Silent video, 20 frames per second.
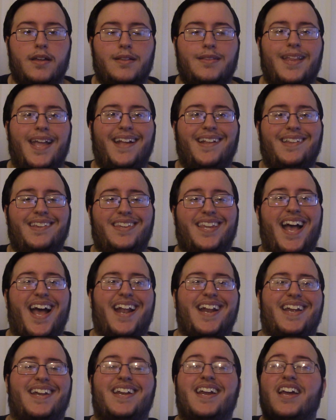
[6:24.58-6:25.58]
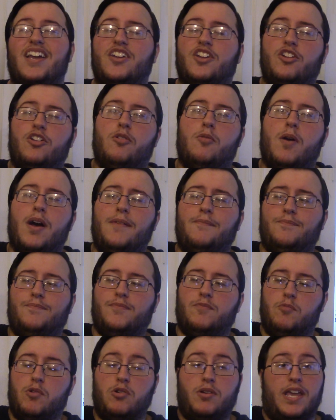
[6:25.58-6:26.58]
they decided, you know what,
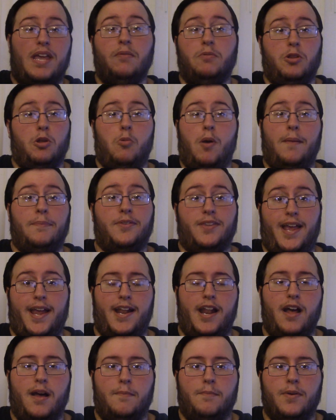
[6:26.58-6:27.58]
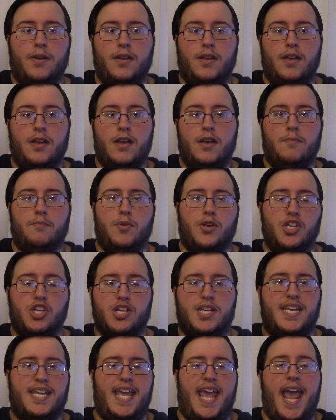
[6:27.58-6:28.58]
we'll keep the website up, but
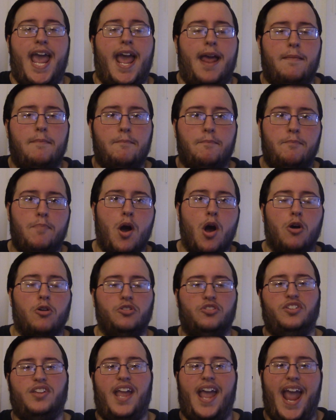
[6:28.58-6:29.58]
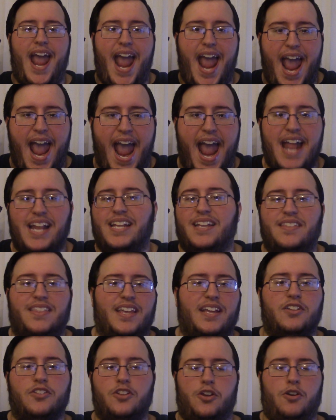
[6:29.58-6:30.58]
you can't post
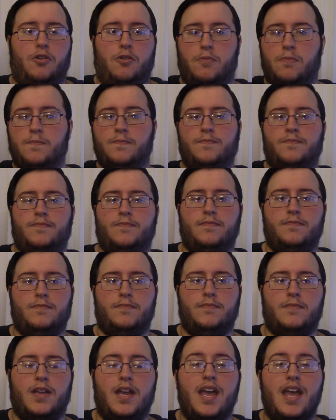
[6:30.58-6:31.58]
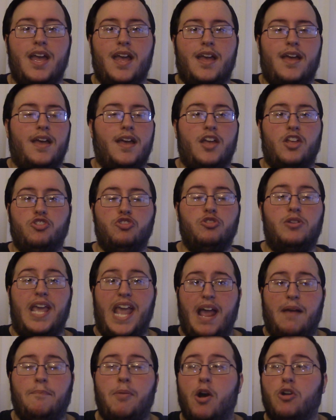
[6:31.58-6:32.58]
anything new. You
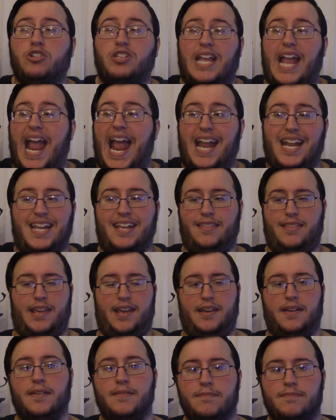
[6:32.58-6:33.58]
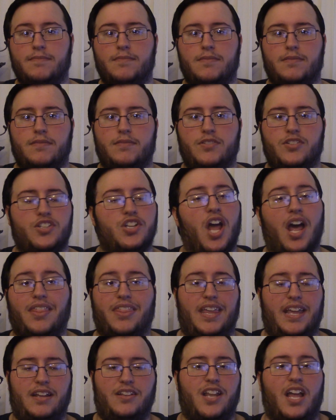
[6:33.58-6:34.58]
can't post anything.
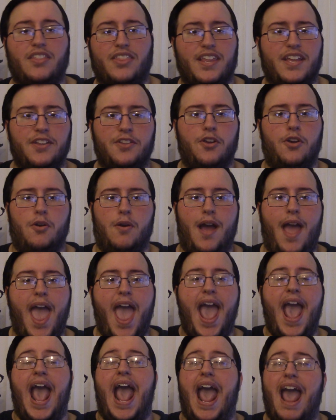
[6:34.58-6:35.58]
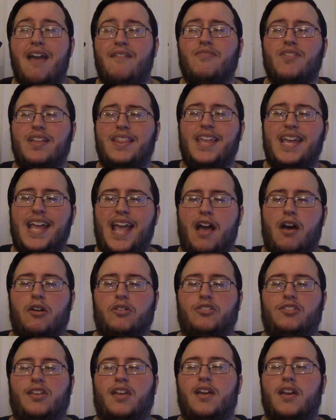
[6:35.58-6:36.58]
Nothing. Nothing new. Everything
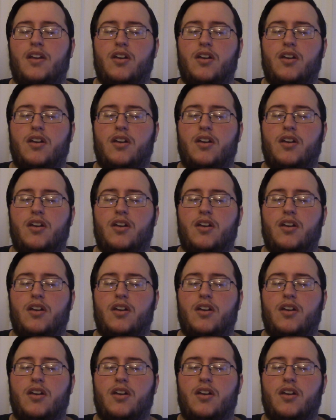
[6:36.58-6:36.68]
else